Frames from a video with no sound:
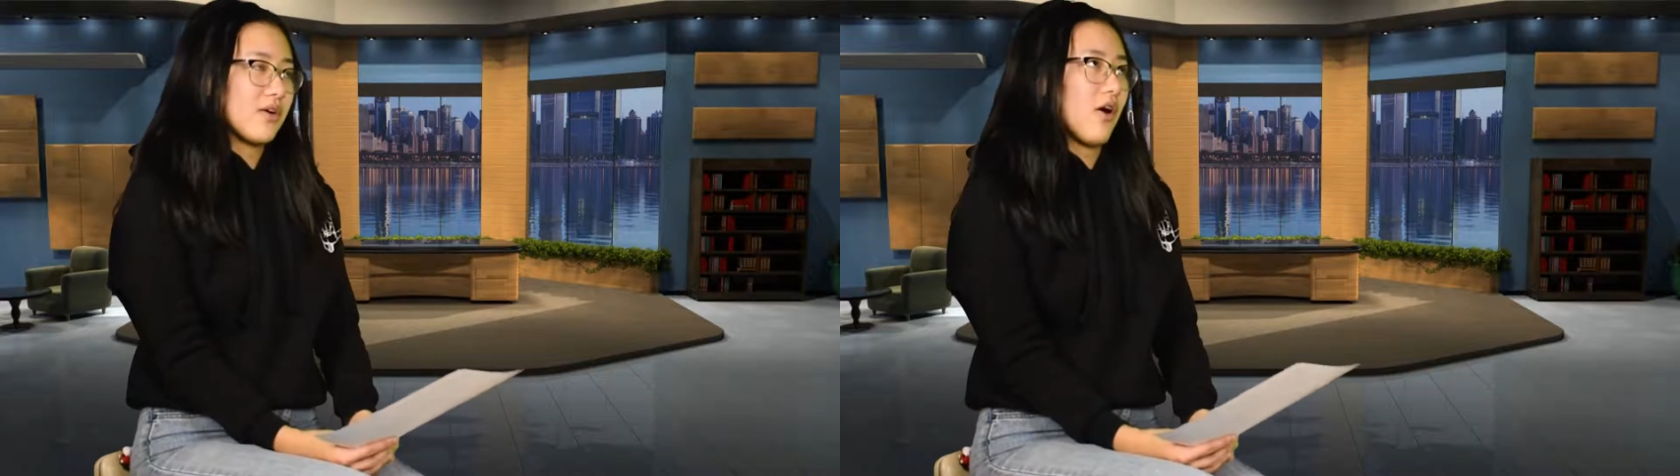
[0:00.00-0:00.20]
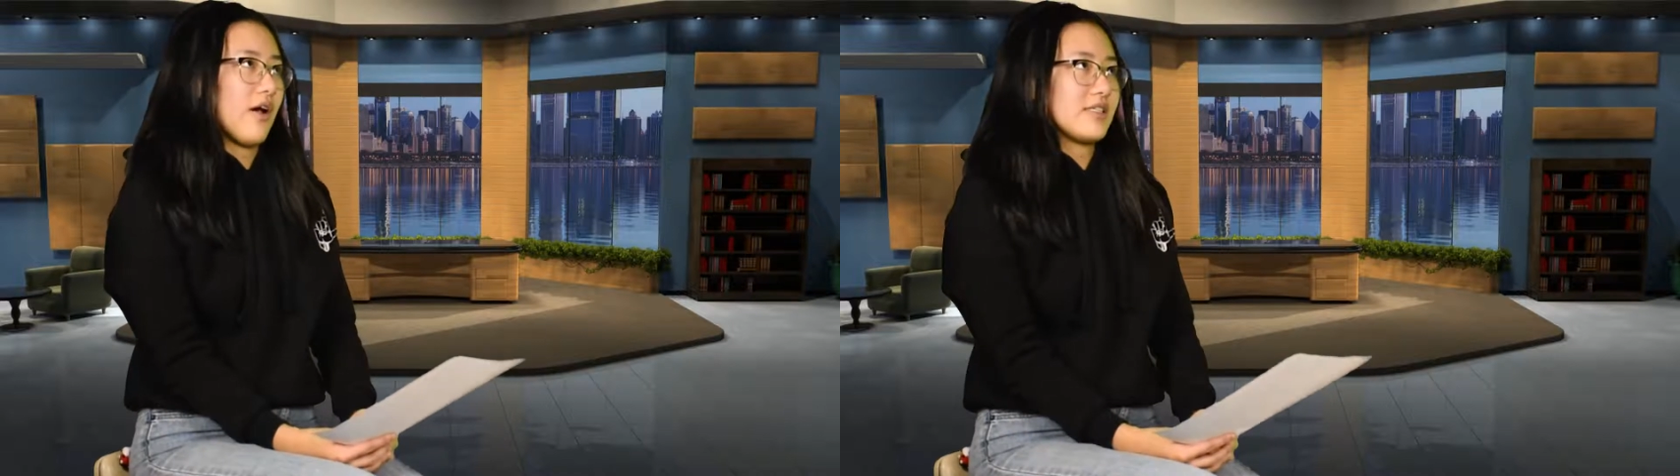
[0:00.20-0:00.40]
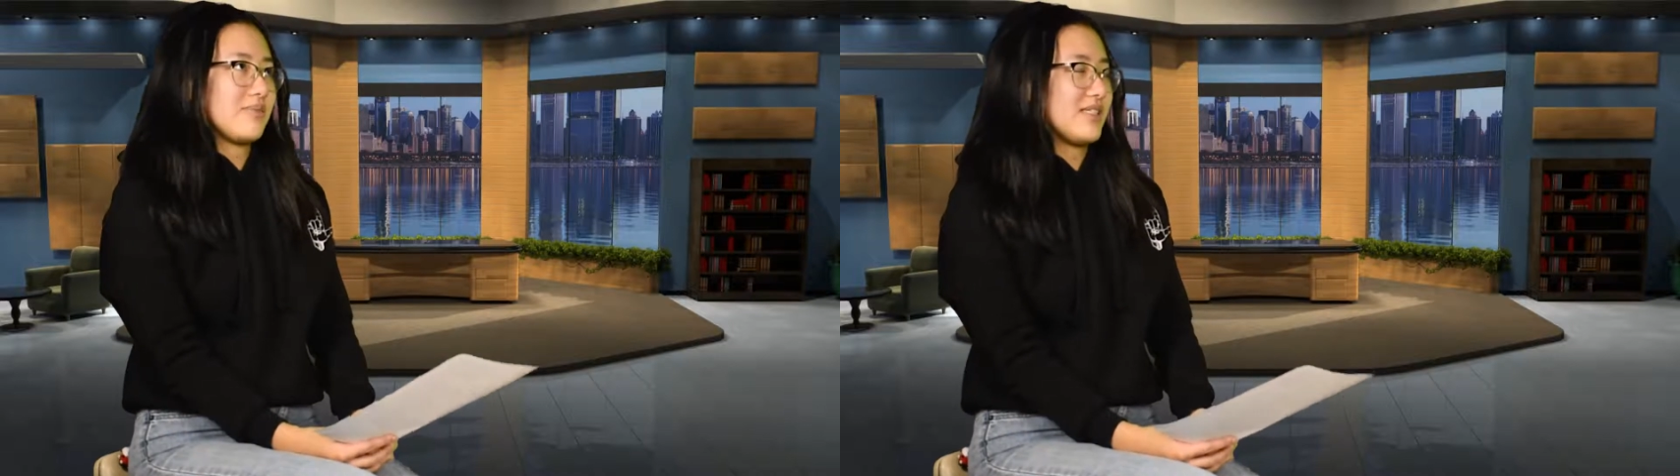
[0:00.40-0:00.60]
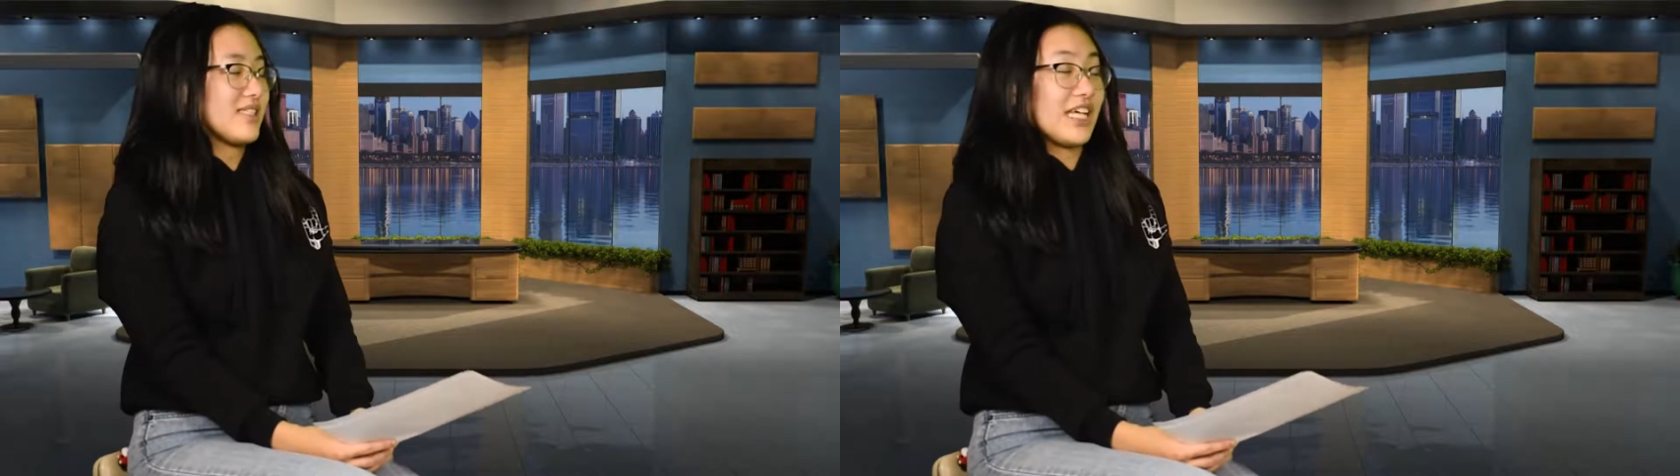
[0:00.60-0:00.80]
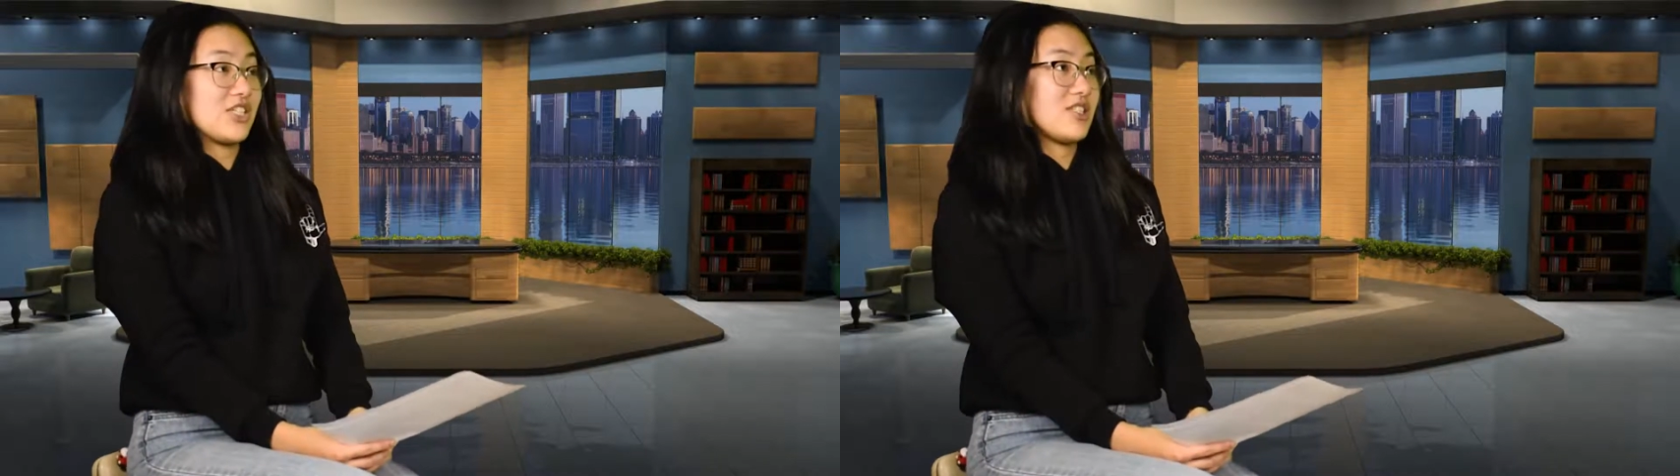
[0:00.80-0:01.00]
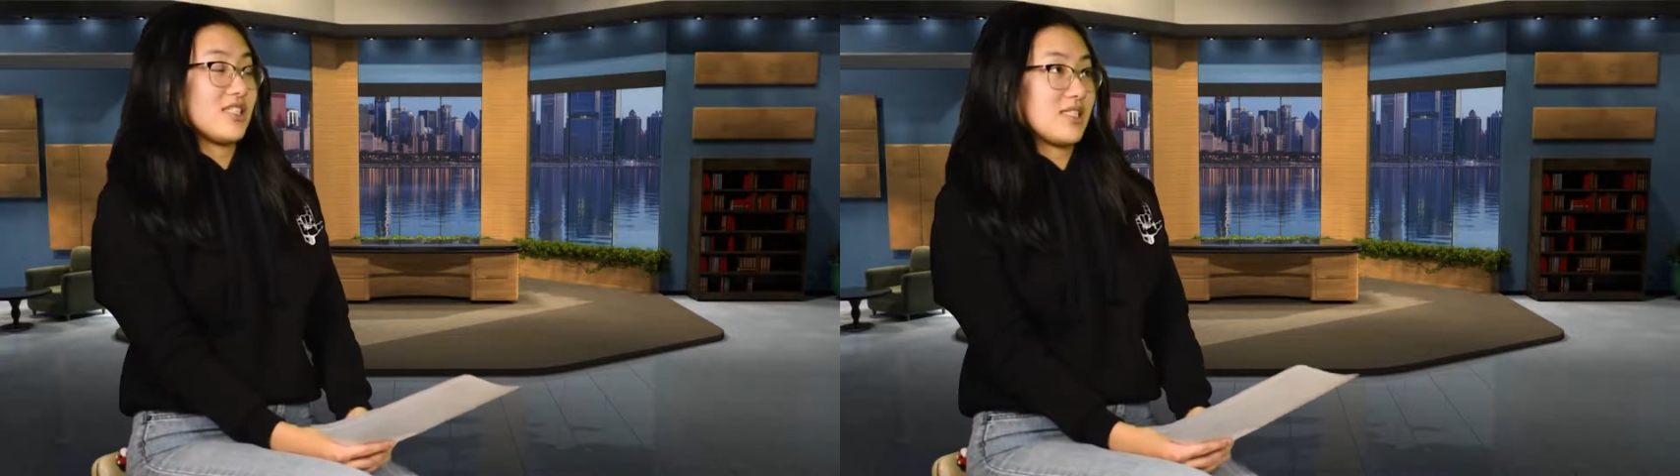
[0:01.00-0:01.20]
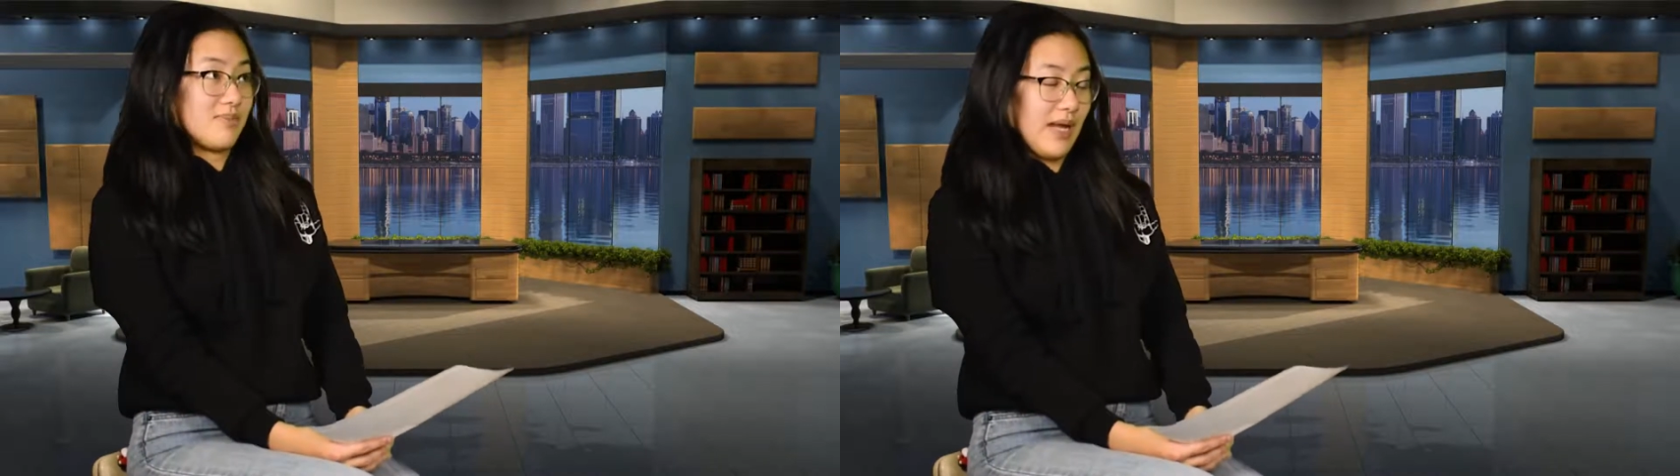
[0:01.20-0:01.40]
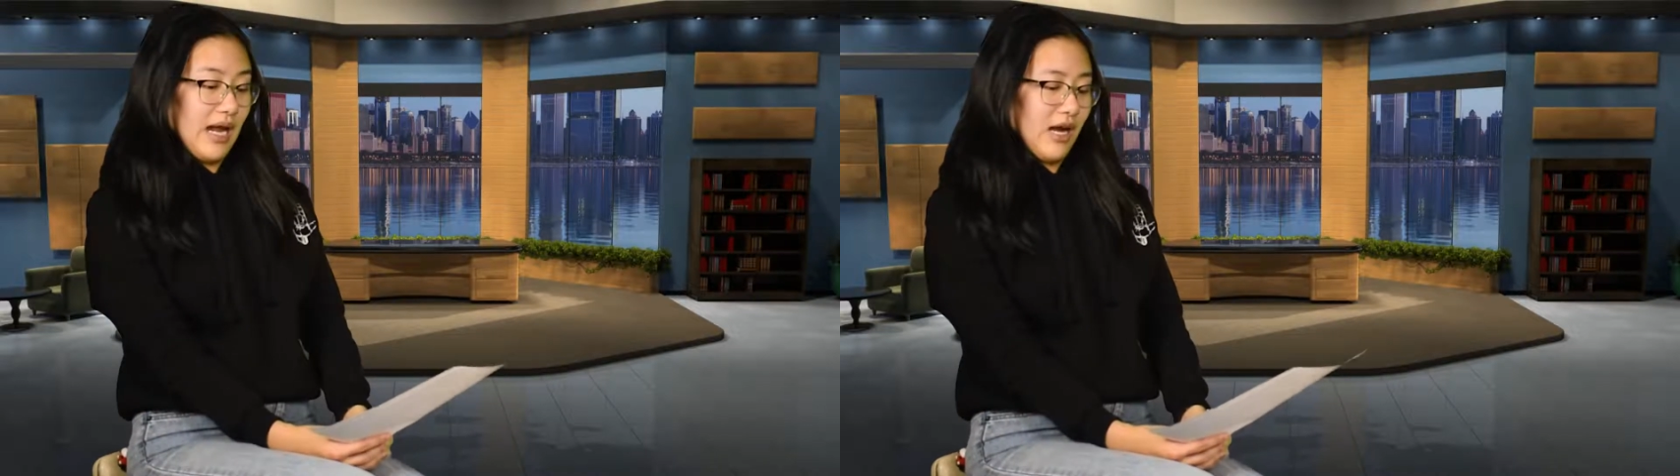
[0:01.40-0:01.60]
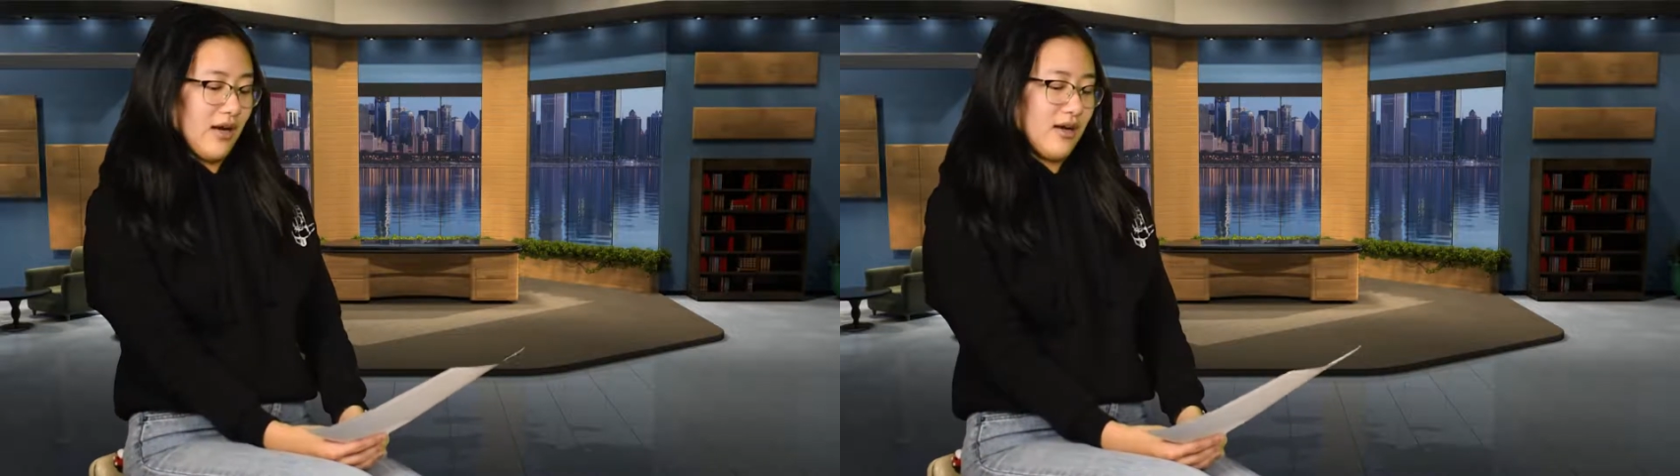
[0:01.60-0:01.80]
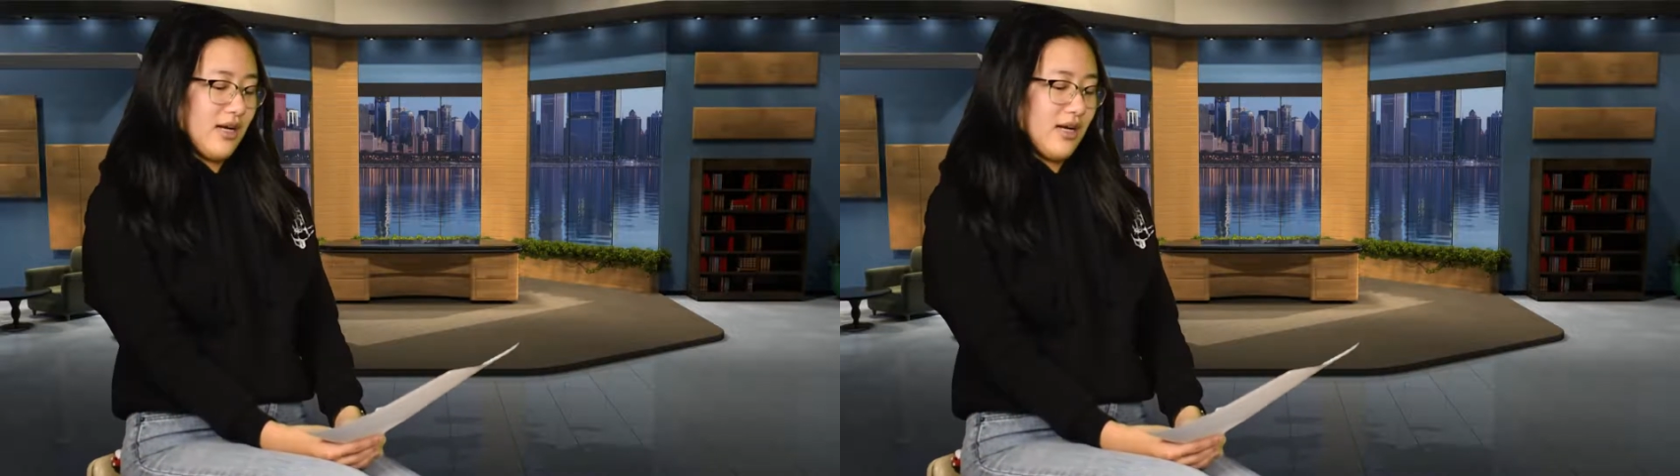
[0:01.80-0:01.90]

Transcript: cause me such despair,